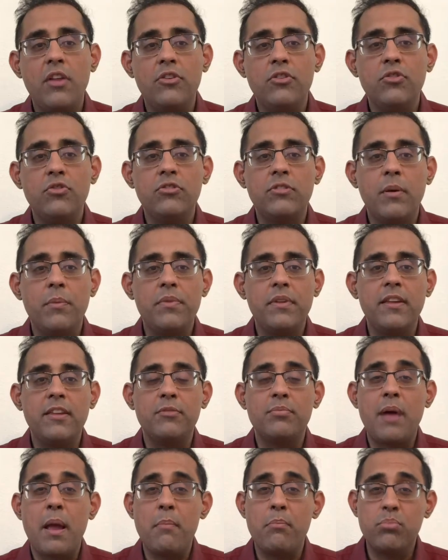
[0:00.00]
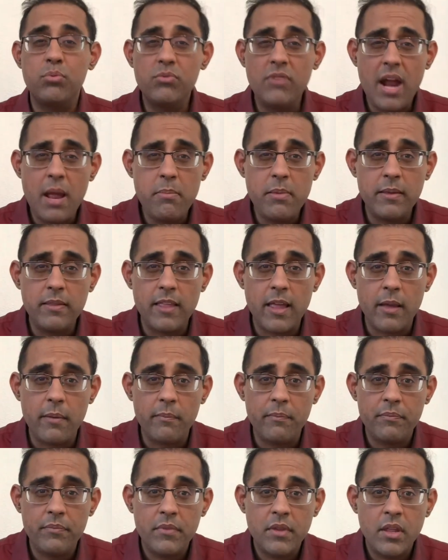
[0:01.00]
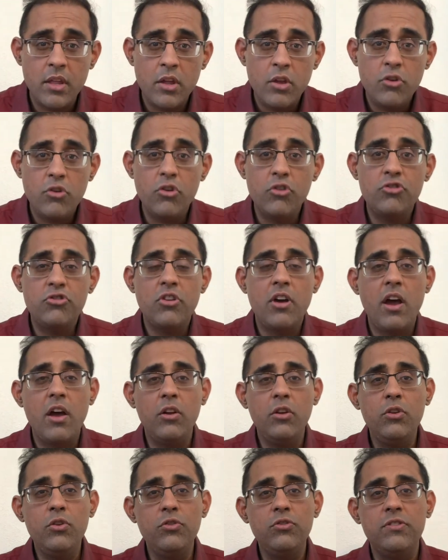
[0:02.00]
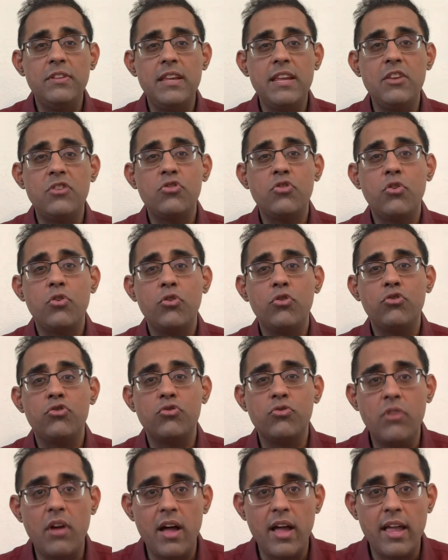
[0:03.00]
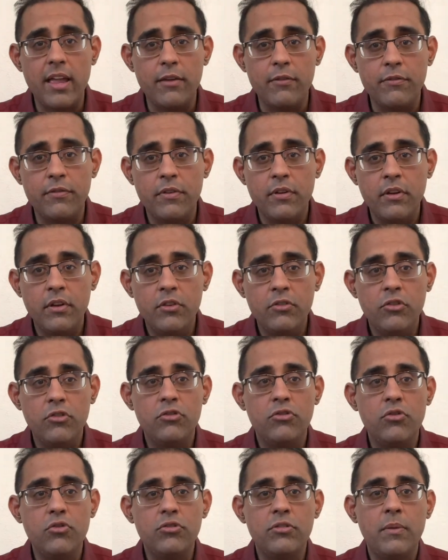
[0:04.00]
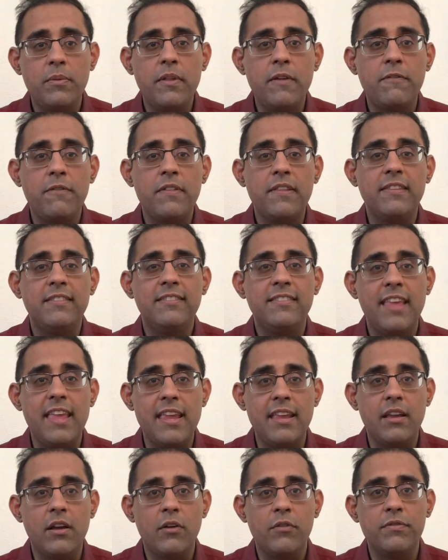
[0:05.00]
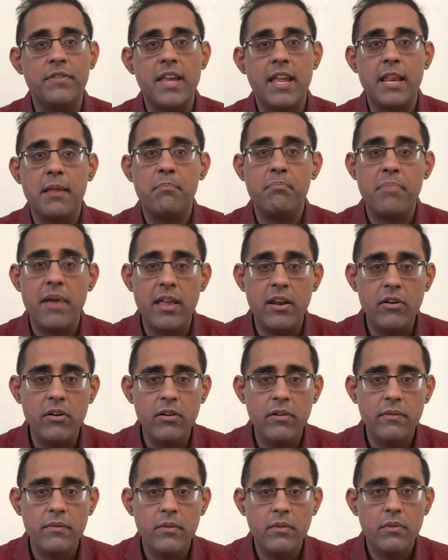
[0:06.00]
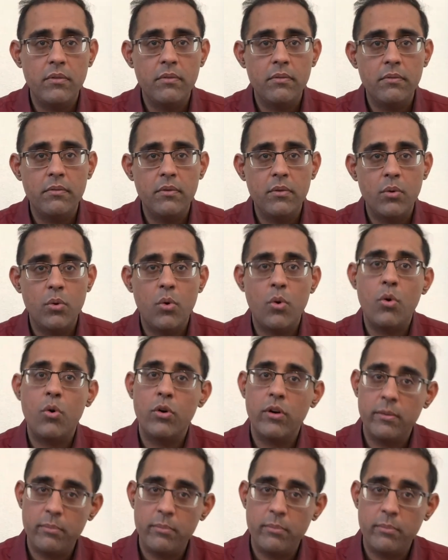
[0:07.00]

to do something is by bribing them, your child loses the internal drive to do something for the sake of getting better or